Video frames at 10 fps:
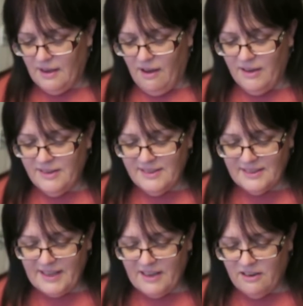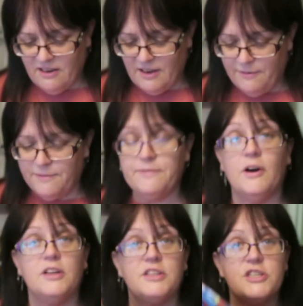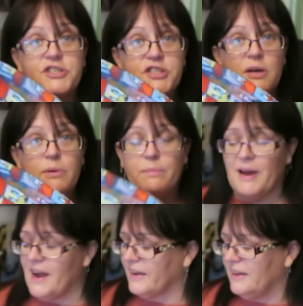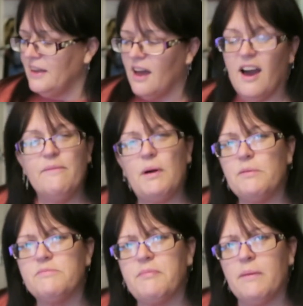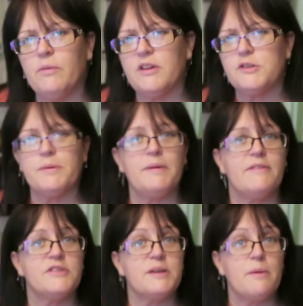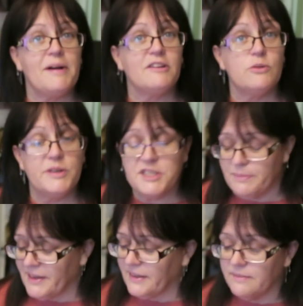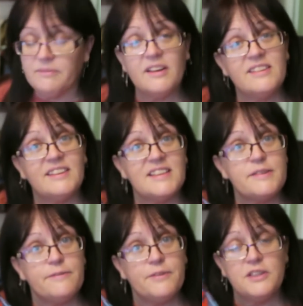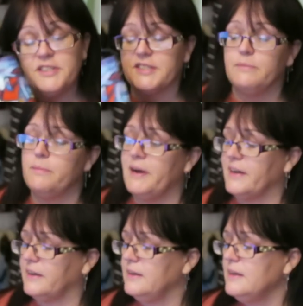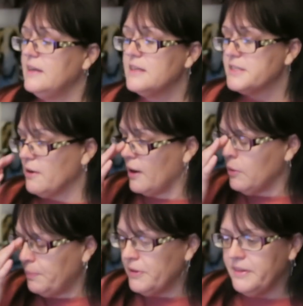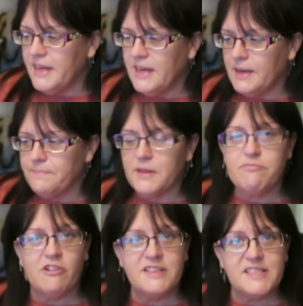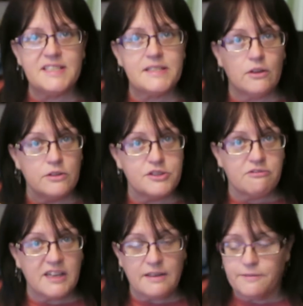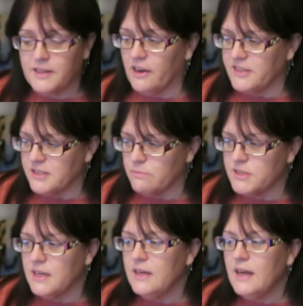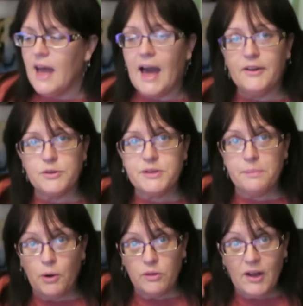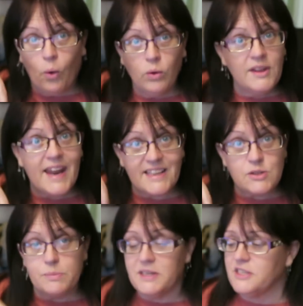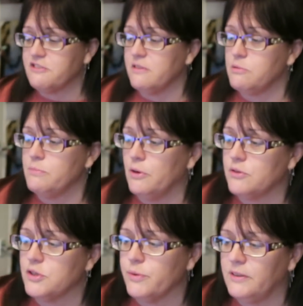I think they are a fun summer bag. I'm one of those people who have a summer bag or a winter bag. I think that's a fun summer bag. So I will put the prices on the screen for the items. And also I'll put all the links will be in the description box as